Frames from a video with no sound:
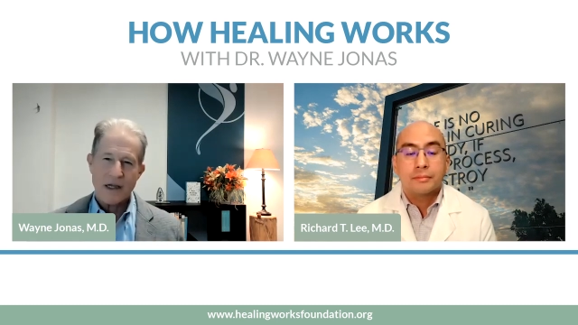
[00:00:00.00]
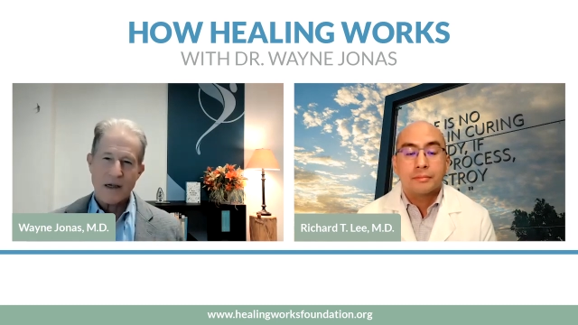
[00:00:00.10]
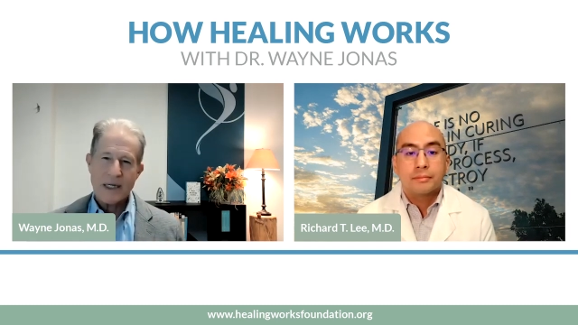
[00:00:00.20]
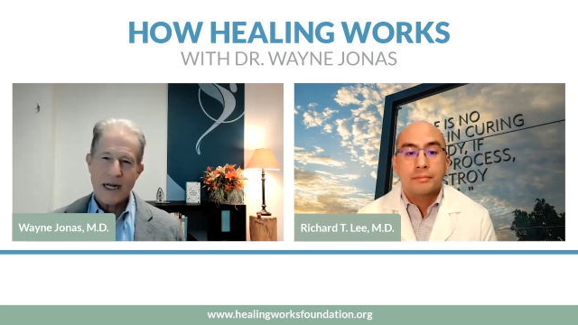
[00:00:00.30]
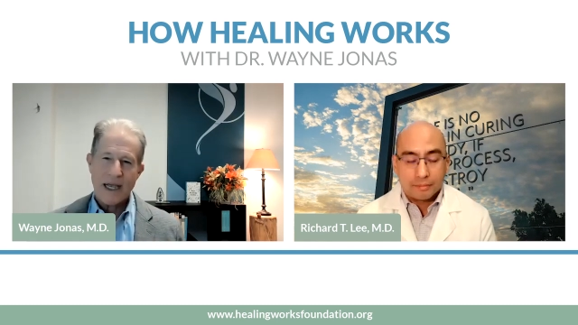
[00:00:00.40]

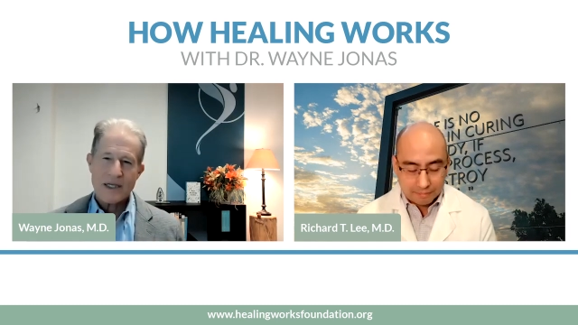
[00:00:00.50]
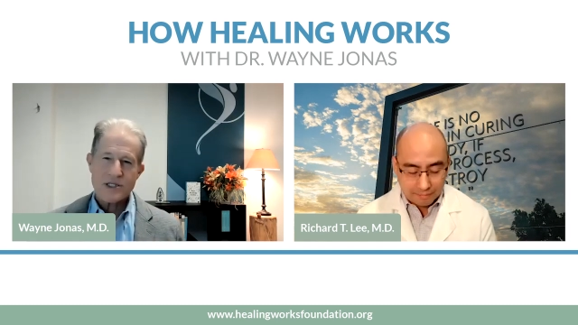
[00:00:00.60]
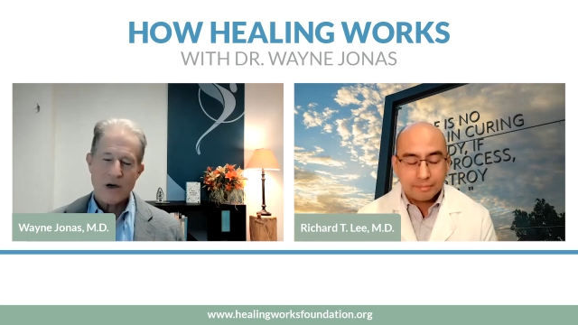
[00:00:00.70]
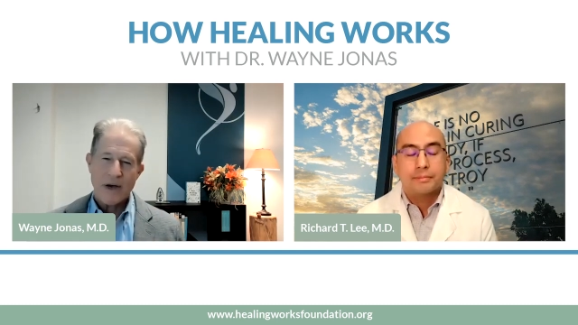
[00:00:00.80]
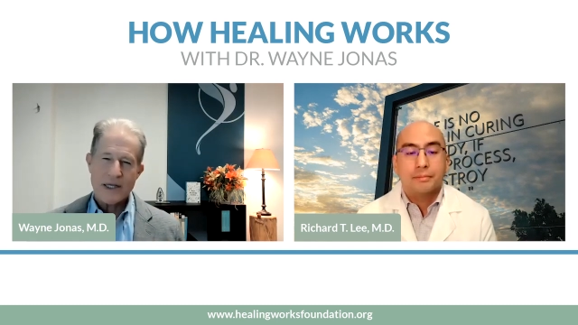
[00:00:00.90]
Speaker 1: I mean,
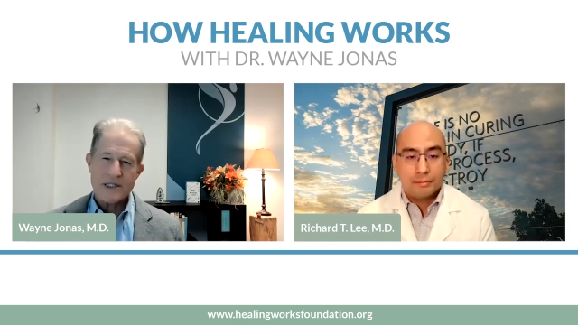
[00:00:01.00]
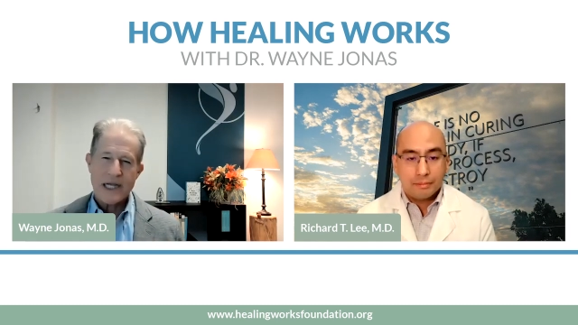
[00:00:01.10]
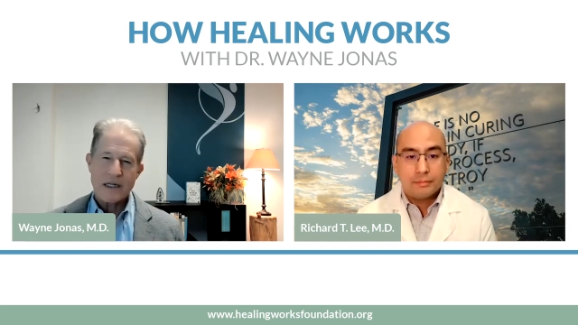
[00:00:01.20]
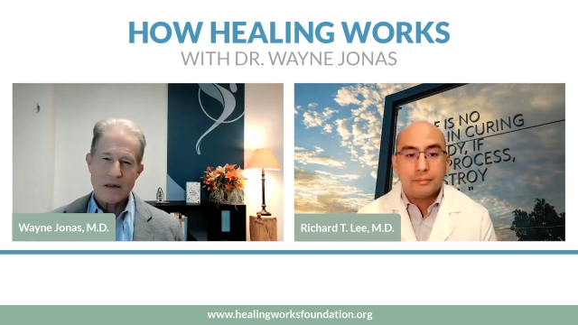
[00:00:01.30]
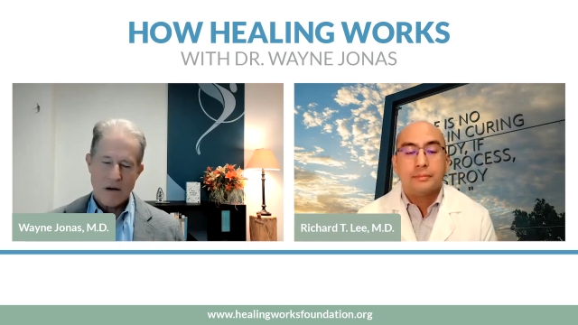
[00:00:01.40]
ASCO has
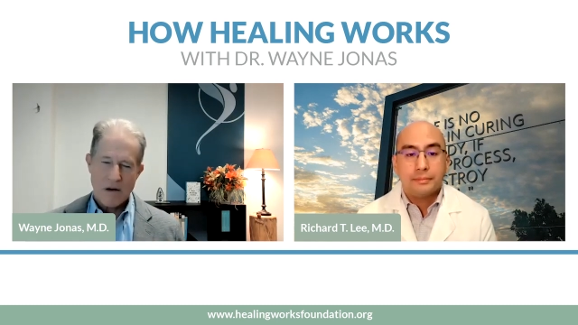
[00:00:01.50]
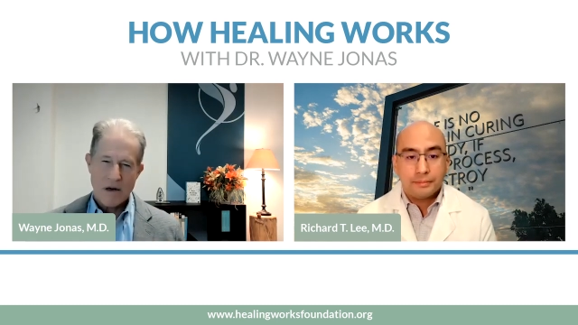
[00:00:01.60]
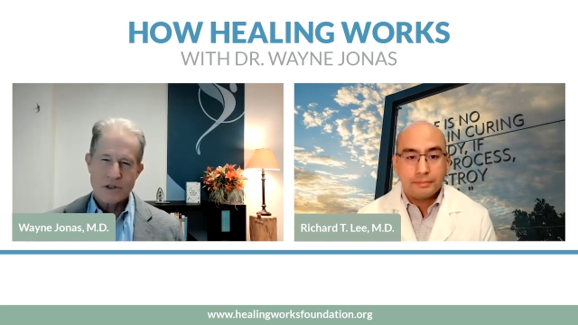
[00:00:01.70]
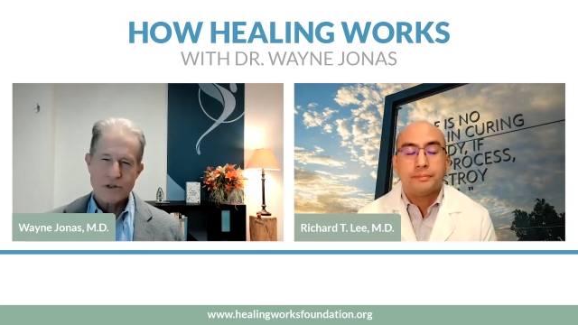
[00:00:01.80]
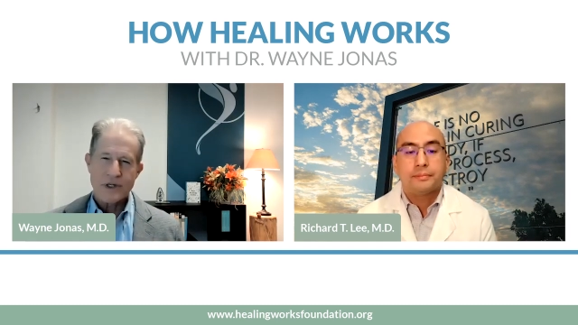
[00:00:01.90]
a
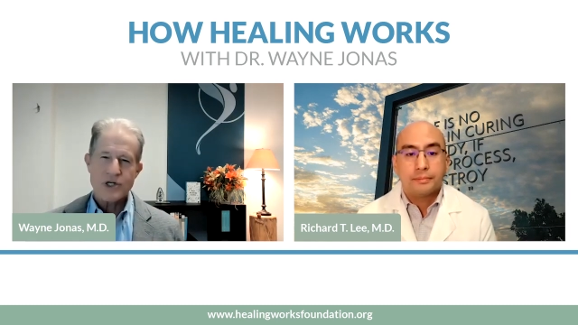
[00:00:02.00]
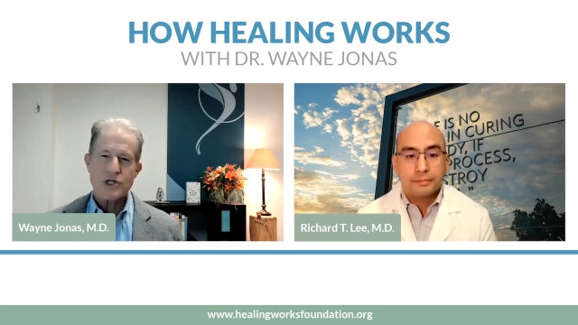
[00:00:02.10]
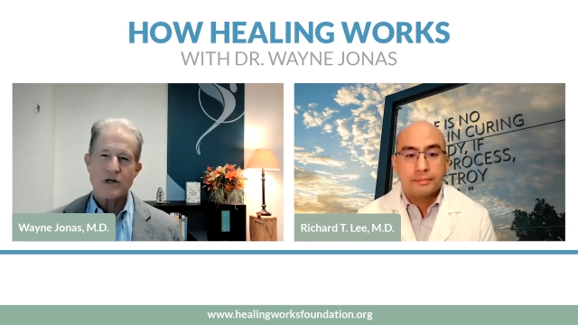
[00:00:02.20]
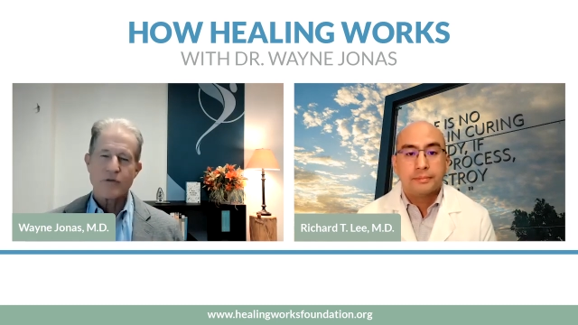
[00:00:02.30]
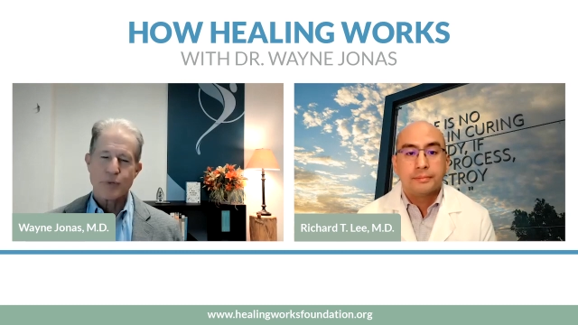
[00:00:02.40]
long
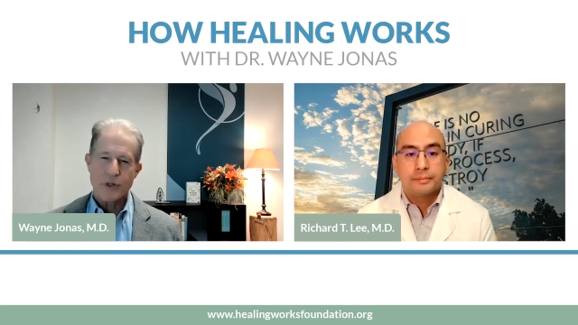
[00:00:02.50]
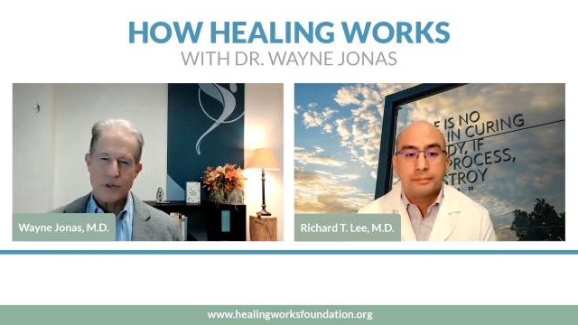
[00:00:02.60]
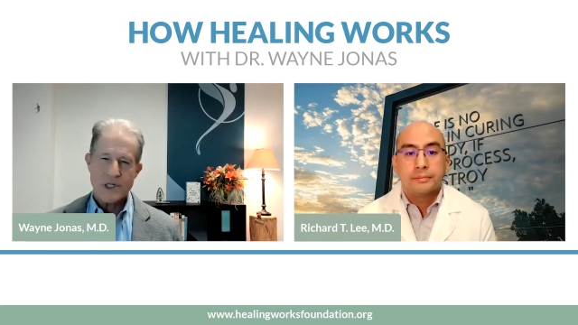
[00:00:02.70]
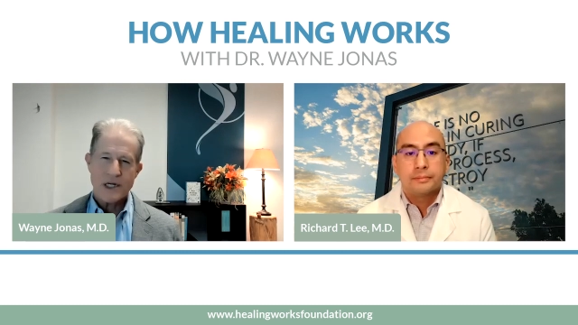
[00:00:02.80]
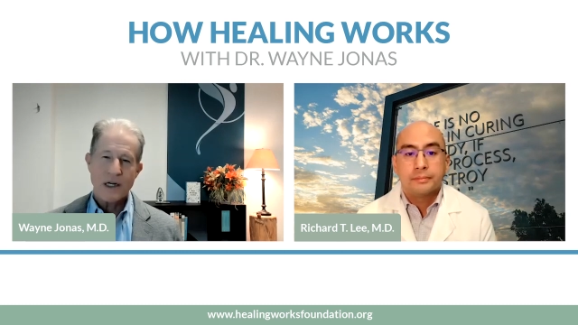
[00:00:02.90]
tradition of
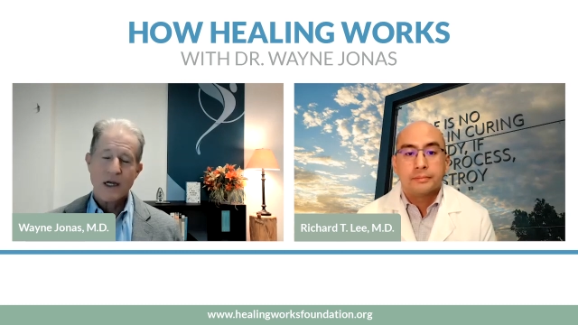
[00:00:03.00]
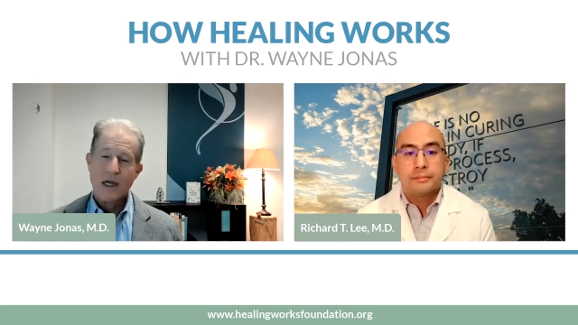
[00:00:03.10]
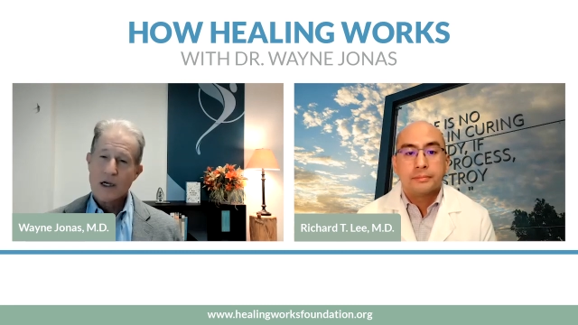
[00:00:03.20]
producing